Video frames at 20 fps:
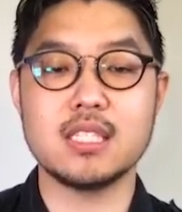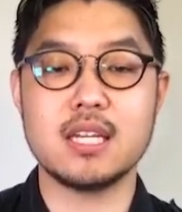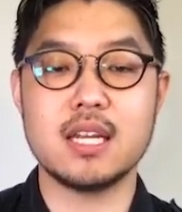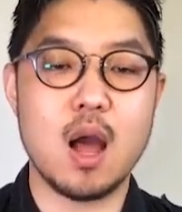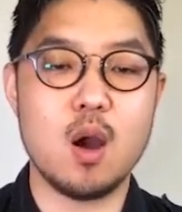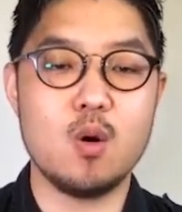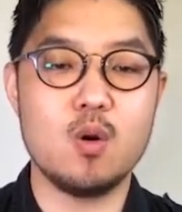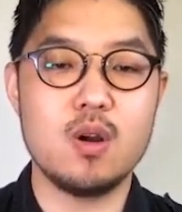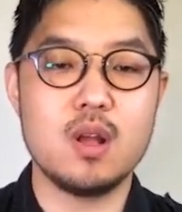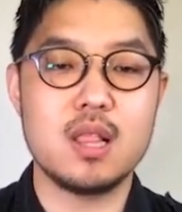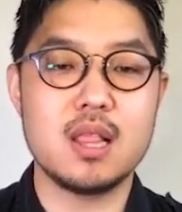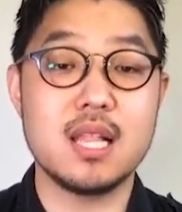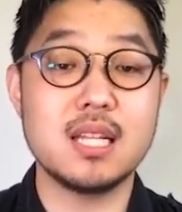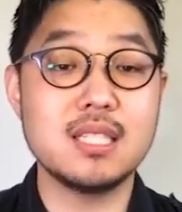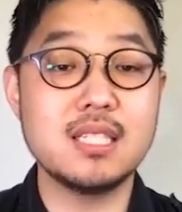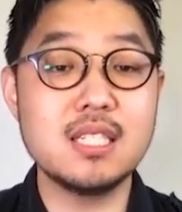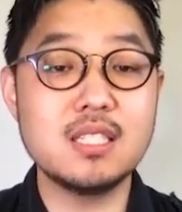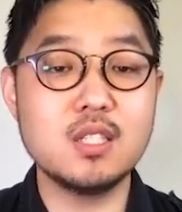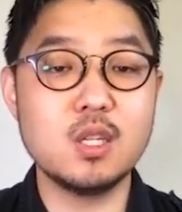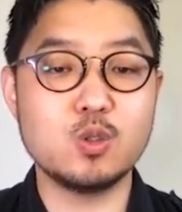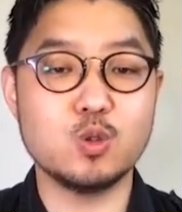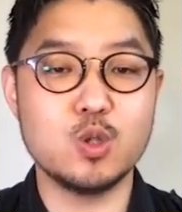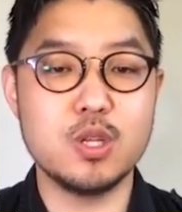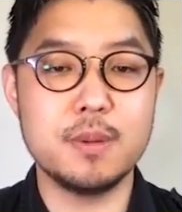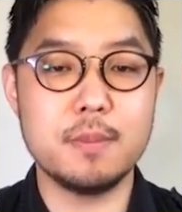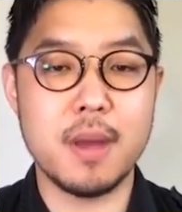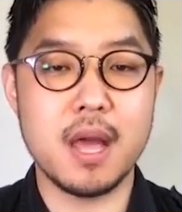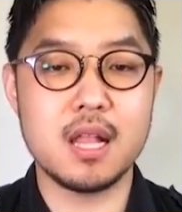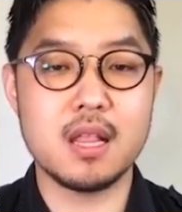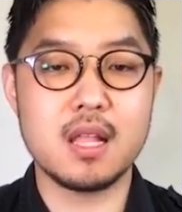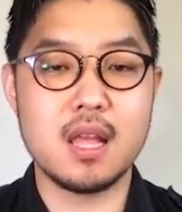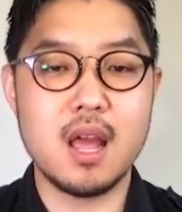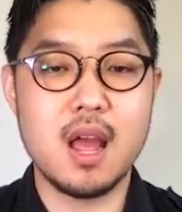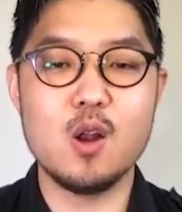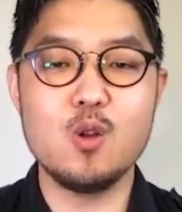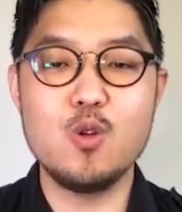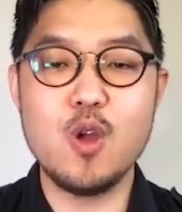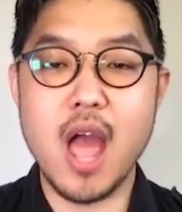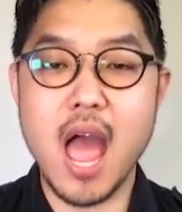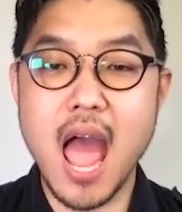Now, this is the GMAT.
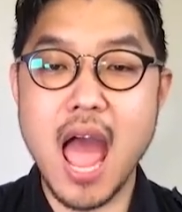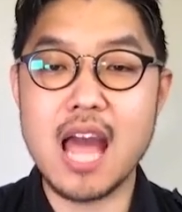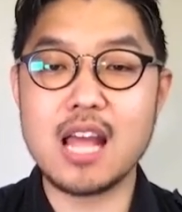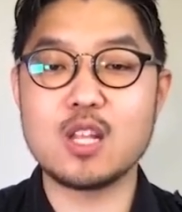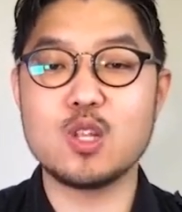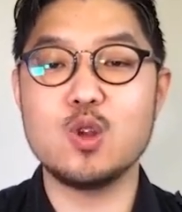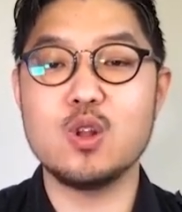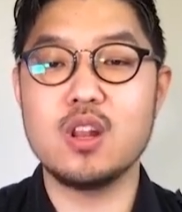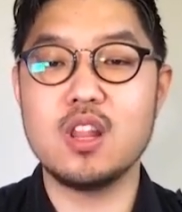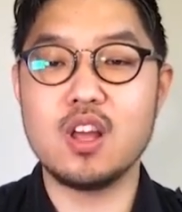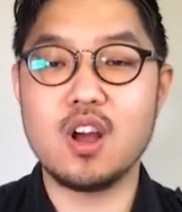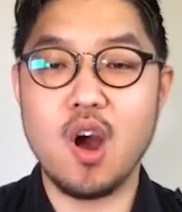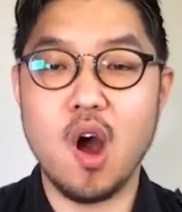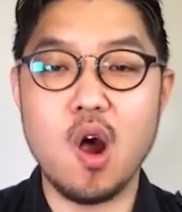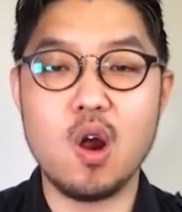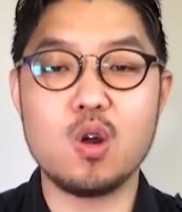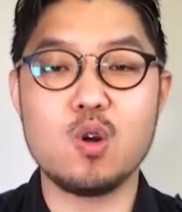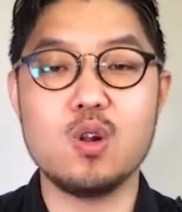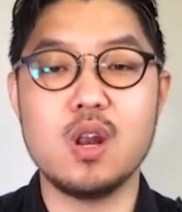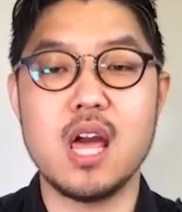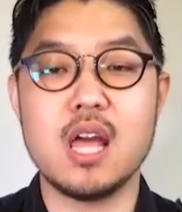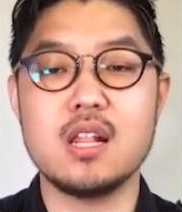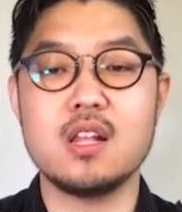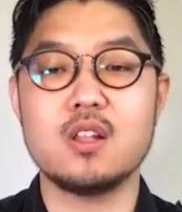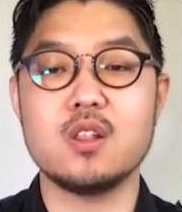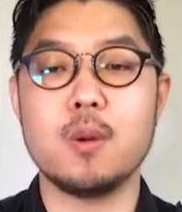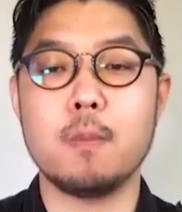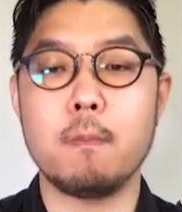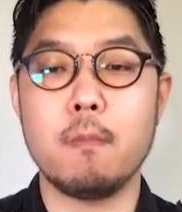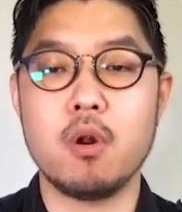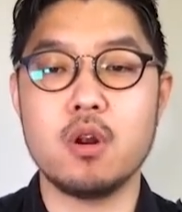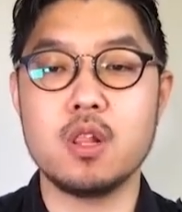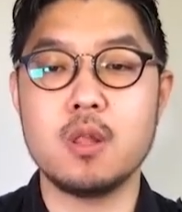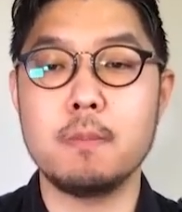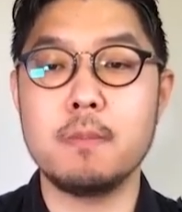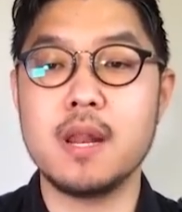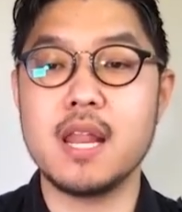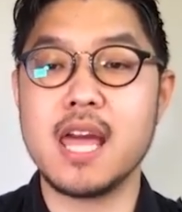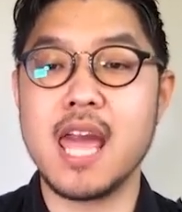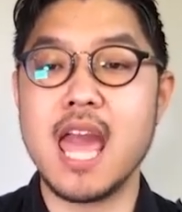Are you actually calculating the
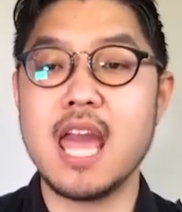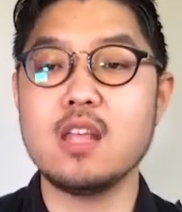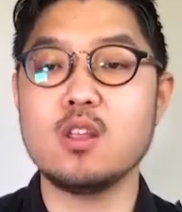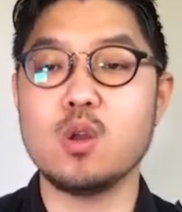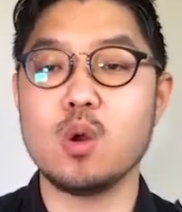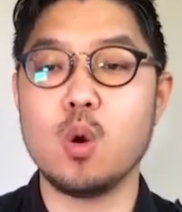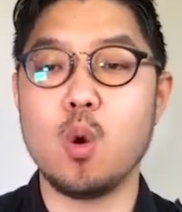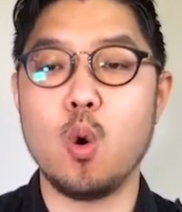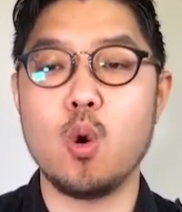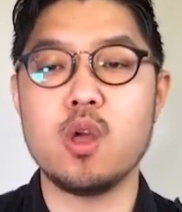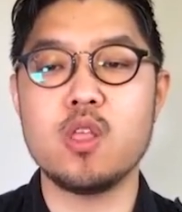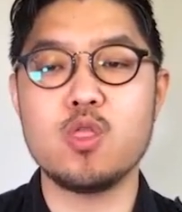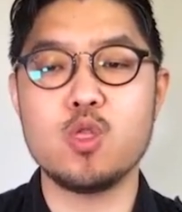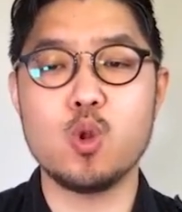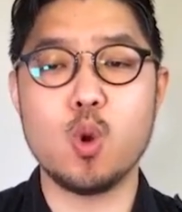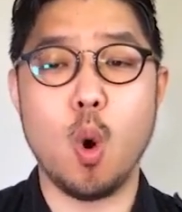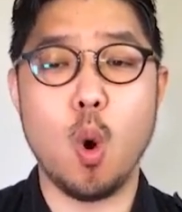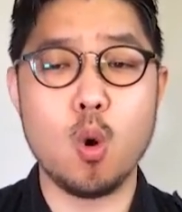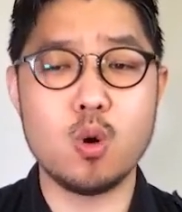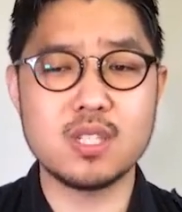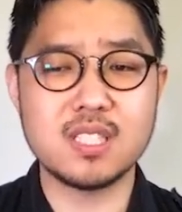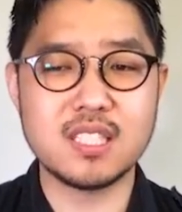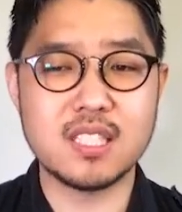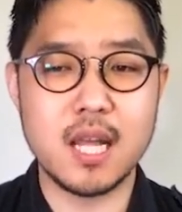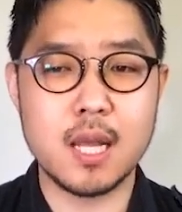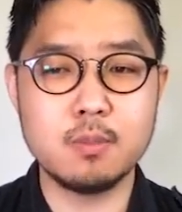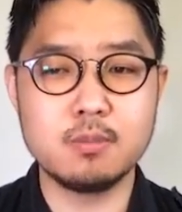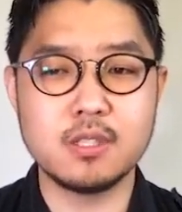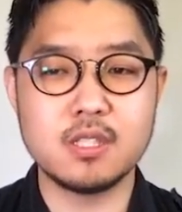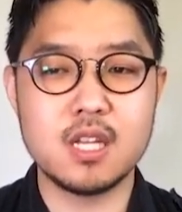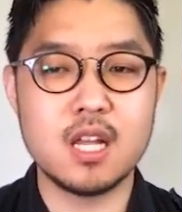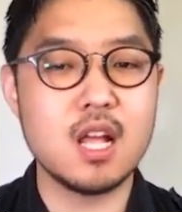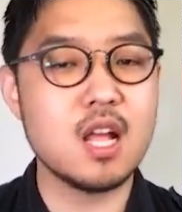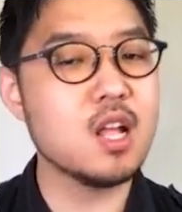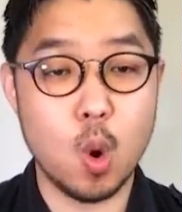multiplication going through all steps?